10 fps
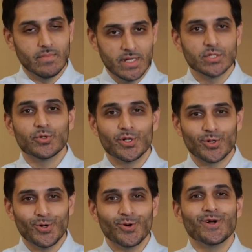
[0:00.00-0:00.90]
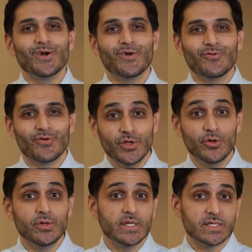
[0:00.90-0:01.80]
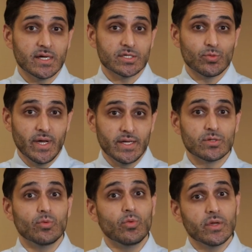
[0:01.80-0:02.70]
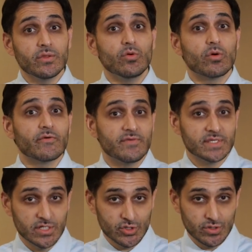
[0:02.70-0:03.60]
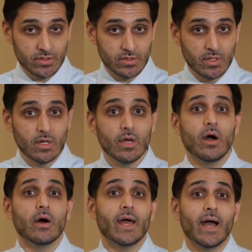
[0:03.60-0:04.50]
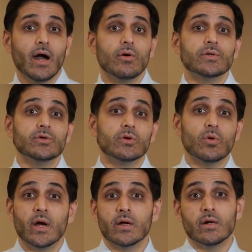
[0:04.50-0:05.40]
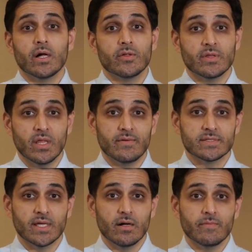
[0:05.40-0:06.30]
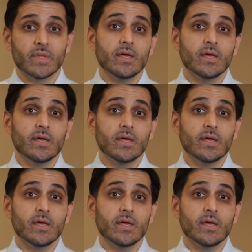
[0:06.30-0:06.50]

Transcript: It is critical for you to discuss ways with your physician on how to acquire a healthy lifestyle,